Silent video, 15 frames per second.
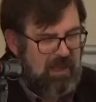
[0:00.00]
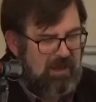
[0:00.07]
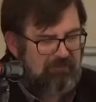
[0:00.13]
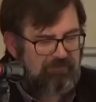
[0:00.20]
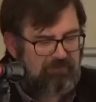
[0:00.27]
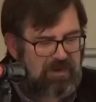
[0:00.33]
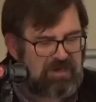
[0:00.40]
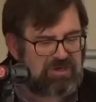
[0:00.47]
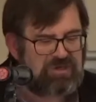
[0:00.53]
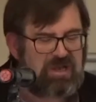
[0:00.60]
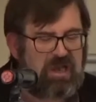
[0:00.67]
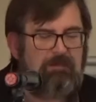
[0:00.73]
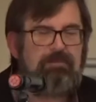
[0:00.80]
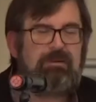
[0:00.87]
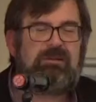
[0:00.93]
have
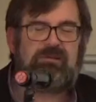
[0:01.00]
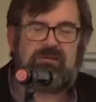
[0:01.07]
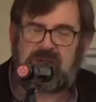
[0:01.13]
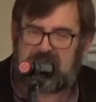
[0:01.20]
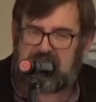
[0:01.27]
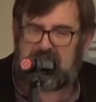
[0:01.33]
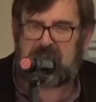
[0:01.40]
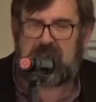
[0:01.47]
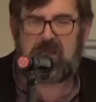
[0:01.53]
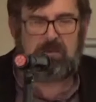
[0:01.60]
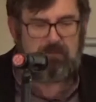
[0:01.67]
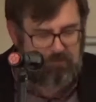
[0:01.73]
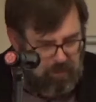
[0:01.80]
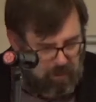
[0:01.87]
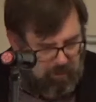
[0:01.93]
reached a
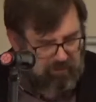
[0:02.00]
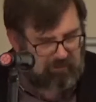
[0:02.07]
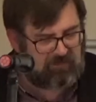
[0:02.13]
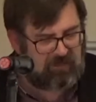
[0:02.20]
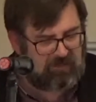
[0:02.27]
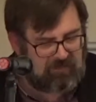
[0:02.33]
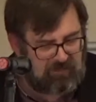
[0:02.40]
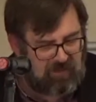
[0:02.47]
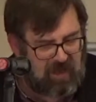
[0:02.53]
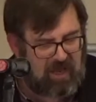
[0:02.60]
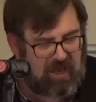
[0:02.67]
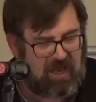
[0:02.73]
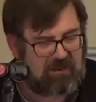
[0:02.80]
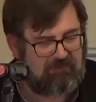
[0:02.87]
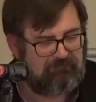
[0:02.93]
particular point in
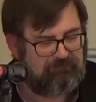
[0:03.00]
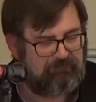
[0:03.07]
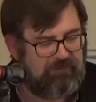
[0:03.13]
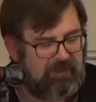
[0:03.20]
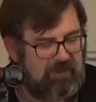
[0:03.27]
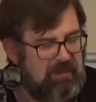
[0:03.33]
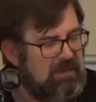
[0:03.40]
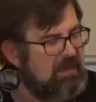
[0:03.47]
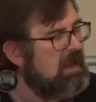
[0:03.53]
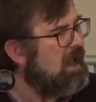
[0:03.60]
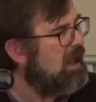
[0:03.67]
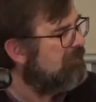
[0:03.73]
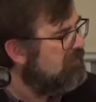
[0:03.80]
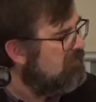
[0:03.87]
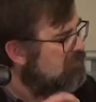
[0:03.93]
time,
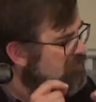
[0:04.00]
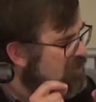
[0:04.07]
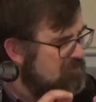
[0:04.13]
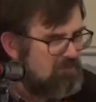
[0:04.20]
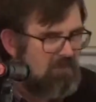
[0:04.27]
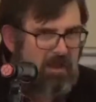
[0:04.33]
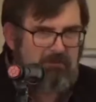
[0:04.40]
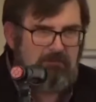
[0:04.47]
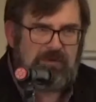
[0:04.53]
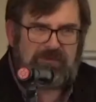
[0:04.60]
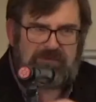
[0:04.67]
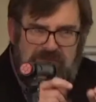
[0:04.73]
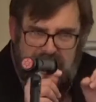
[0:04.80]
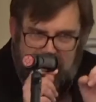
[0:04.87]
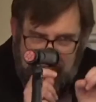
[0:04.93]
as it
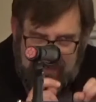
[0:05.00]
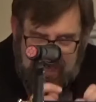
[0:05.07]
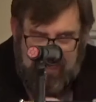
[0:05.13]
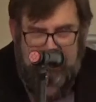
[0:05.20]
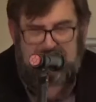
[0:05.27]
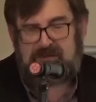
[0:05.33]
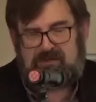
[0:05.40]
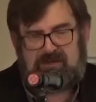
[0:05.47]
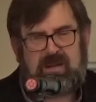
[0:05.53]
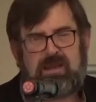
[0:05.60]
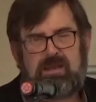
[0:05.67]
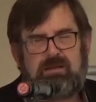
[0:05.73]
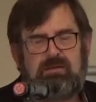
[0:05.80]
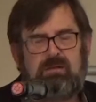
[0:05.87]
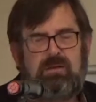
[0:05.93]
remembers the reality
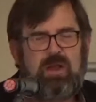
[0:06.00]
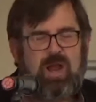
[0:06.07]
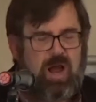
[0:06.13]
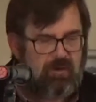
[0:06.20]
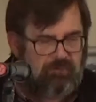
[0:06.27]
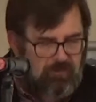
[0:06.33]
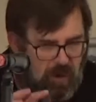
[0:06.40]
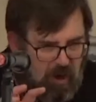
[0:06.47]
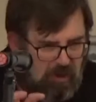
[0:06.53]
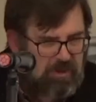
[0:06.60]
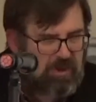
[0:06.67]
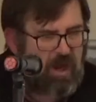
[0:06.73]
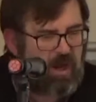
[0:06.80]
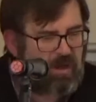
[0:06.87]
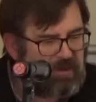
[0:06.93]
of what
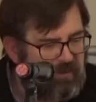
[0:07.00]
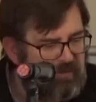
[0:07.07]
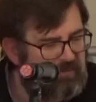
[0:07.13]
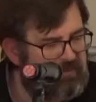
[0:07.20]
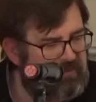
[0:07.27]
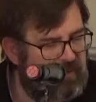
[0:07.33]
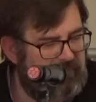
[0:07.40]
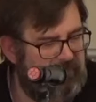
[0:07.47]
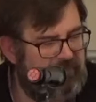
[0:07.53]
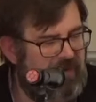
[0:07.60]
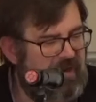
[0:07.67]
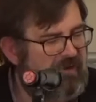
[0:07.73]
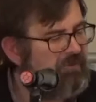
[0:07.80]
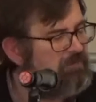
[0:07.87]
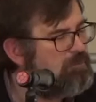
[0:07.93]
God has done
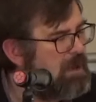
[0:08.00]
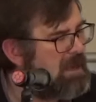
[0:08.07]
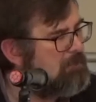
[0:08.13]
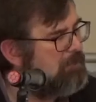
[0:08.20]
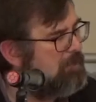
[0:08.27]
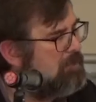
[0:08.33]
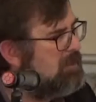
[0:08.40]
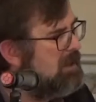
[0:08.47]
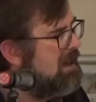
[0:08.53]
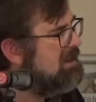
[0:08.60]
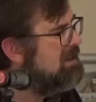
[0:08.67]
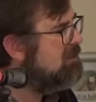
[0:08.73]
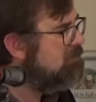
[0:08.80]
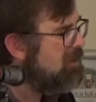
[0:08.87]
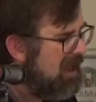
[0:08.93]
for his people
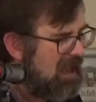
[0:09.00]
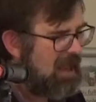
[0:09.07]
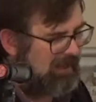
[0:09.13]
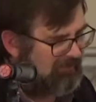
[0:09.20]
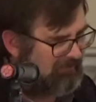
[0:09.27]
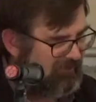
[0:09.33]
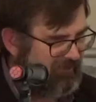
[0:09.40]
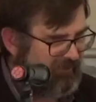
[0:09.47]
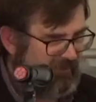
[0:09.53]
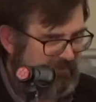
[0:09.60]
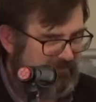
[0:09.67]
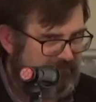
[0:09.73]
in the past.